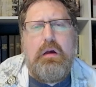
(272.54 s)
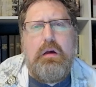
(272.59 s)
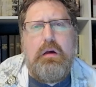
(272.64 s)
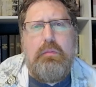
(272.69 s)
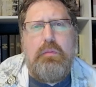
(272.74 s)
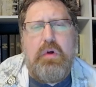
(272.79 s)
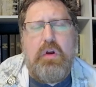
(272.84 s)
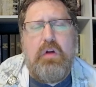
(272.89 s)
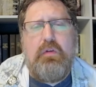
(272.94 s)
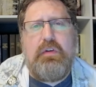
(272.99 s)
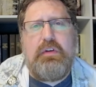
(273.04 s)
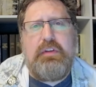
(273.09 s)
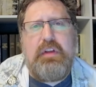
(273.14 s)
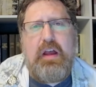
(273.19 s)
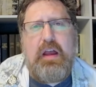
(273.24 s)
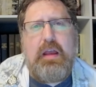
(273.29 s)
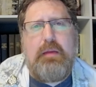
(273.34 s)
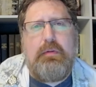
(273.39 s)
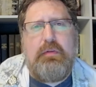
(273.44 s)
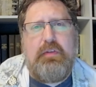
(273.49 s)
But over
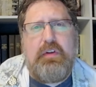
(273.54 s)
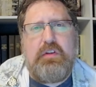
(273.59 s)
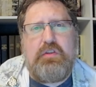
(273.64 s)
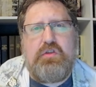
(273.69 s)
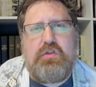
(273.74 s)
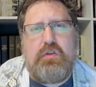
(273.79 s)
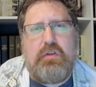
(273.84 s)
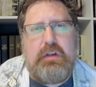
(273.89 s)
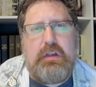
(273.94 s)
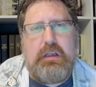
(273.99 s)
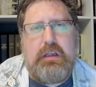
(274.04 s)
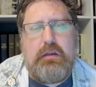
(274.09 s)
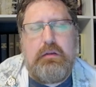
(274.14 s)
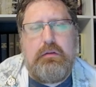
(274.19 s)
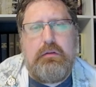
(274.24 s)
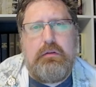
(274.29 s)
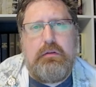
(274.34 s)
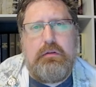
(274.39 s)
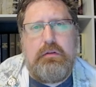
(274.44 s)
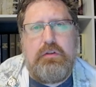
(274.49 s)
time, eventually,
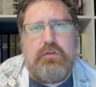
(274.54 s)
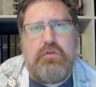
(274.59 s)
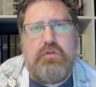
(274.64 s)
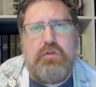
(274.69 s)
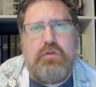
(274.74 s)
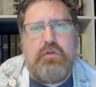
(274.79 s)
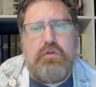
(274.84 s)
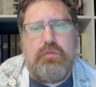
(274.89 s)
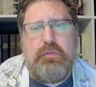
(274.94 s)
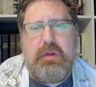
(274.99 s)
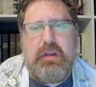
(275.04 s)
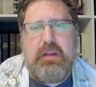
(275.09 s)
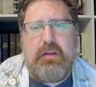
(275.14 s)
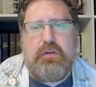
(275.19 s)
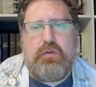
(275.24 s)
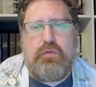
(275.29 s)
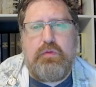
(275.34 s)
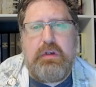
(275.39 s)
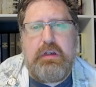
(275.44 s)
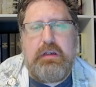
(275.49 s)
the Jews began
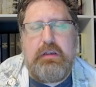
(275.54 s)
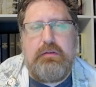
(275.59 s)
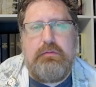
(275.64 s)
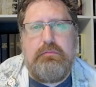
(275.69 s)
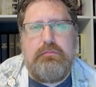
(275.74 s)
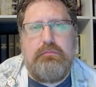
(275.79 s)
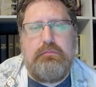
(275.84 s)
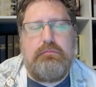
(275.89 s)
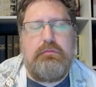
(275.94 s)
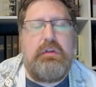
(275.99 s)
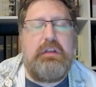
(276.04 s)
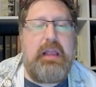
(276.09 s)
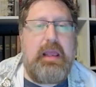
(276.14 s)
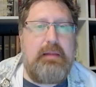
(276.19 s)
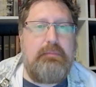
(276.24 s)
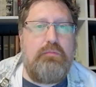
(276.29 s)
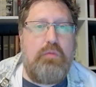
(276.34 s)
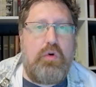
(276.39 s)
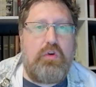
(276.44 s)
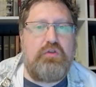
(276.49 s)
to read and add
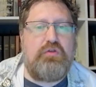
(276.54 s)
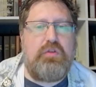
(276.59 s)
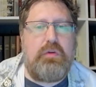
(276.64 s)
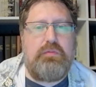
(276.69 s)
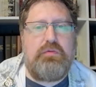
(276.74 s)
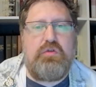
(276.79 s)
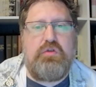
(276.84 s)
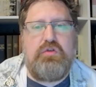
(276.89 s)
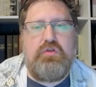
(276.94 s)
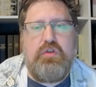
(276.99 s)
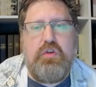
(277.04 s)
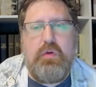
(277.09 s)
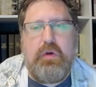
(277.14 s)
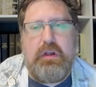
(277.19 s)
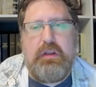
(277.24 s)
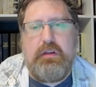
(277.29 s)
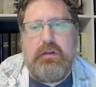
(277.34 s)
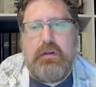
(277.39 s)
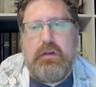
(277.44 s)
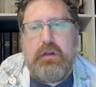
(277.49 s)
more scriptures to
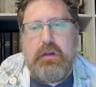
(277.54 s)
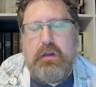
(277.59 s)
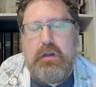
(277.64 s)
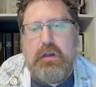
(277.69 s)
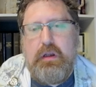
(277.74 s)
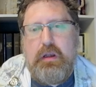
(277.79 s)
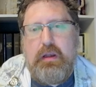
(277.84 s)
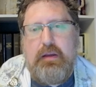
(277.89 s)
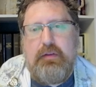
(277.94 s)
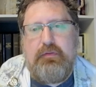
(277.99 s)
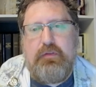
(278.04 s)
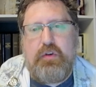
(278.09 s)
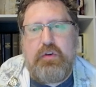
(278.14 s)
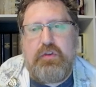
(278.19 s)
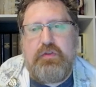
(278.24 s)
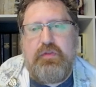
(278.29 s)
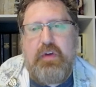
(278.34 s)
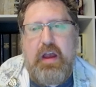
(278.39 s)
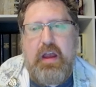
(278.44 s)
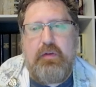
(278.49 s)
it. And verse
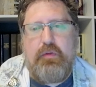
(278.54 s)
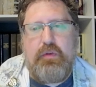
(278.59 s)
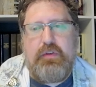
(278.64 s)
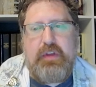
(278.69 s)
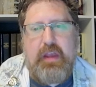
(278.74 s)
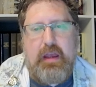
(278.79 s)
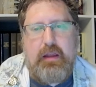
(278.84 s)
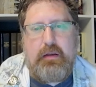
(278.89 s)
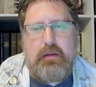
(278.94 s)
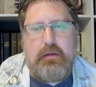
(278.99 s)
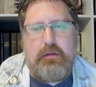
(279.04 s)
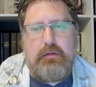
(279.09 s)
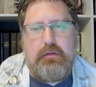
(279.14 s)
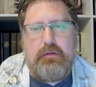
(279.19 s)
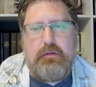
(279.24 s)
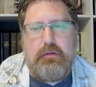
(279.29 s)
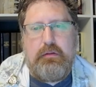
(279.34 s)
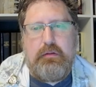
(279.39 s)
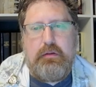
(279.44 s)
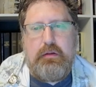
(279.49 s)
five was added.
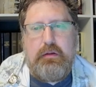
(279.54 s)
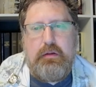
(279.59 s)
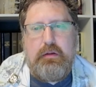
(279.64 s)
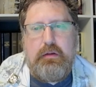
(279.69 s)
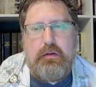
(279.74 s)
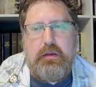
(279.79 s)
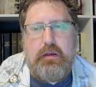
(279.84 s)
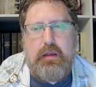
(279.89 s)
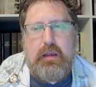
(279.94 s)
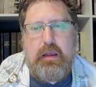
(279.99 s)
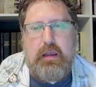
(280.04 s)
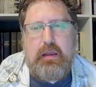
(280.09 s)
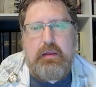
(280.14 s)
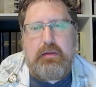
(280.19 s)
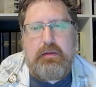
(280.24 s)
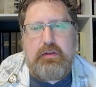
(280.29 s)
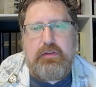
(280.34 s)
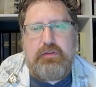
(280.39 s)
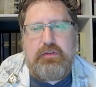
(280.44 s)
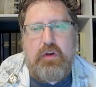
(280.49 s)
And
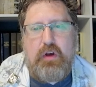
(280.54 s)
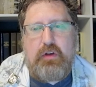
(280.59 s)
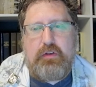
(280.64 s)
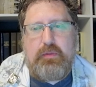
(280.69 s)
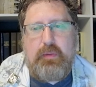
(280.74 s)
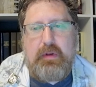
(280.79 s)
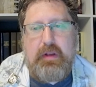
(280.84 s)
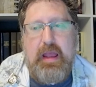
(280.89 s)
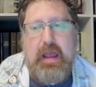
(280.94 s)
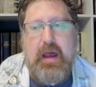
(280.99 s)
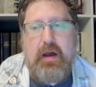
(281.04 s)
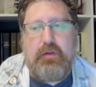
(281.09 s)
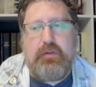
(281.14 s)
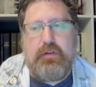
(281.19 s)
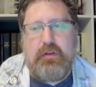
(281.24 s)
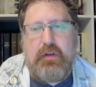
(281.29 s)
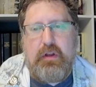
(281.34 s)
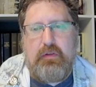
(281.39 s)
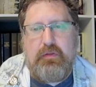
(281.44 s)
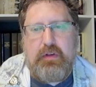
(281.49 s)
this talks about how to
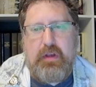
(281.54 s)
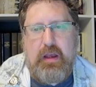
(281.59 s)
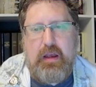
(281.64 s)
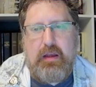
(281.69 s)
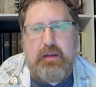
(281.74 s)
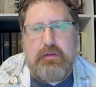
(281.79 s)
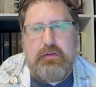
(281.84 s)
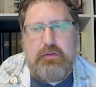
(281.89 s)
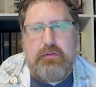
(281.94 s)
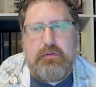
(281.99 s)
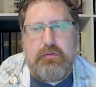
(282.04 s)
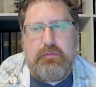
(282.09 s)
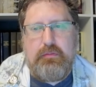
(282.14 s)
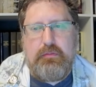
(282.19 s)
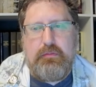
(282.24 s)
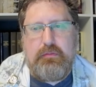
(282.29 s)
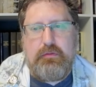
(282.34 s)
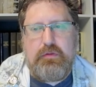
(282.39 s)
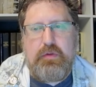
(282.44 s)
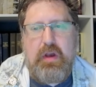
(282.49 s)
love God.
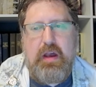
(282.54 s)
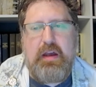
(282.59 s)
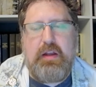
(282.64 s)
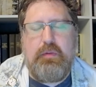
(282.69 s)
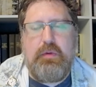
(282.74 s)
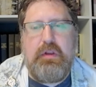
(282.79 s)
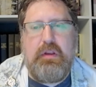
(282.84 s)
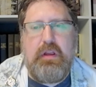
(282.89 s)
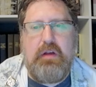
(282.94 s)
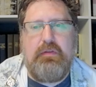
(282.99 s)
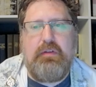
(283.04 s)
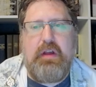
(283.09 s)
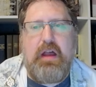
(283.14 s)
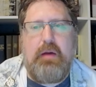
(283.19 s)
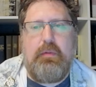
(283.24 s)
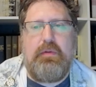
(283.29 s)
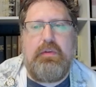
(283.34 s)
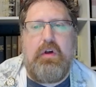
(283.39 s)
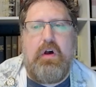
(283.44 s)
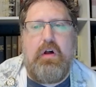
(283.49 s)
So how do we love God
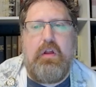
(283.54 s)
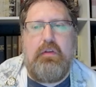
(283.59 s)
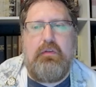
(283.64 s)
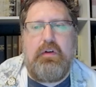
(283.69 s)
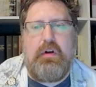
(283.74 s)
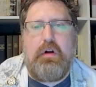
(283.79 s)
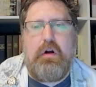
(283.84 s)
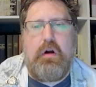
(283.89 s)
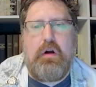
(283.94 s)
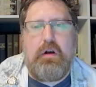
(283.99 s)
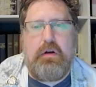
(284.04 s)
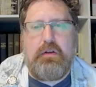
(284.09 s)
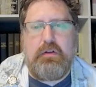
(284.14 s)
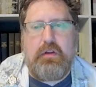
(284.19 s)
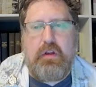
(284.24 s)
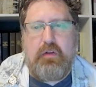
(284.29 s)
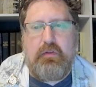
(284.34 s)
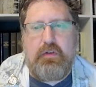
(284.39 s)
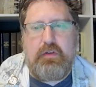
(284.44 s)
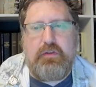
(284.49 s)
with all of our heart and
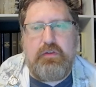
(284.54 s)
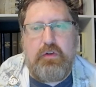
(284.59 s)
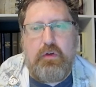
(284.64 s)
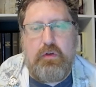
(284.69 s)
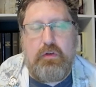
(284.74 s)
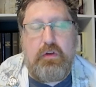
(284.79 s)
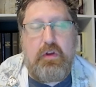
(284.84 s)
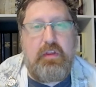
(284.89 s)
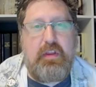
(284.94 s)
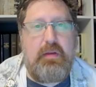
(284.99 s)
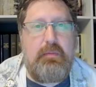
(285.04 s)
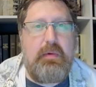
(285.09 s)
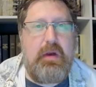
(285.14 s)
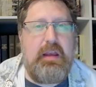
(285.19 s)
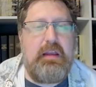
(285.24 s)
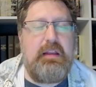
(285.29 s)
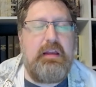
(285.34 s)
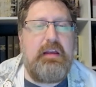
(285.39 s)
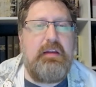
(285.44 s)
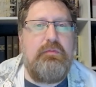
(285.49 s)
all of our soul and all that
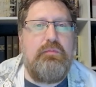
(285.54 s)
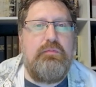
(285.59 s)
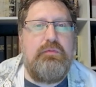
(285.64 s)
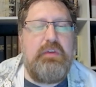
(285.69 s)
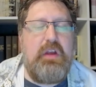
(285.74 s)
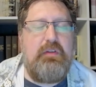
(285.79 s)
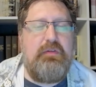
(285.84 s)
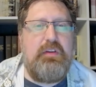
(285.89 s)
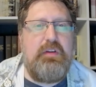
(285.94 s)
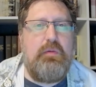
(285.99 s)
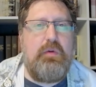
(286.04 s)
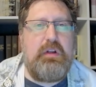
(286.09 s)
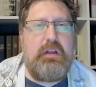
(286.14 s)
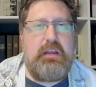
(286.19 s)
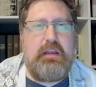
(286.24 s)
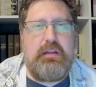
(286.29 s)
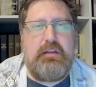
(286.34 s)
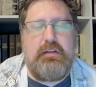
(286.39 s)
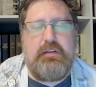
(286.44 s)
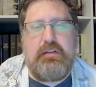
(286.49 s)
might? I definitely want to
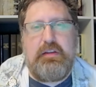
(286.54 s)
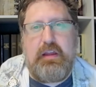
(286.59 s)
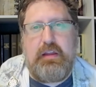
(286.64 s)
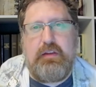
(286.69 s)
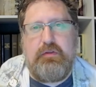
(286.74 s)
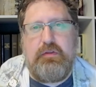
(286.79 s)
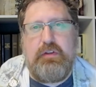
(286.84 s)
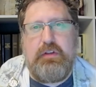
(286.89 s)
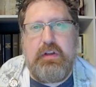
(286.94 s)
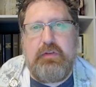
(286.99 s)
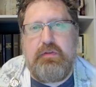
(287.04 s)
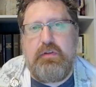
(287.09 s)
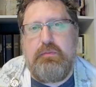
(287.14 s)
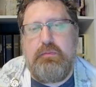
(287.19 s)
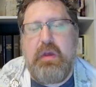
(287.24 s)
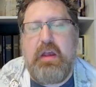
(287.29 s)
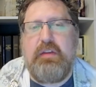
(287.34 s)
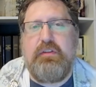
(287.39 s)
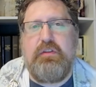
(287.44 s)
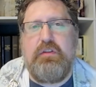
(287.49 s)
get into that in a different
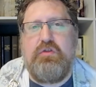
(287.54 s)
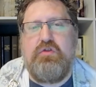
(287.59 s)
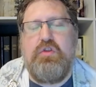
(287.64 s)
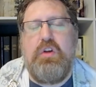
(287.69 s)
message.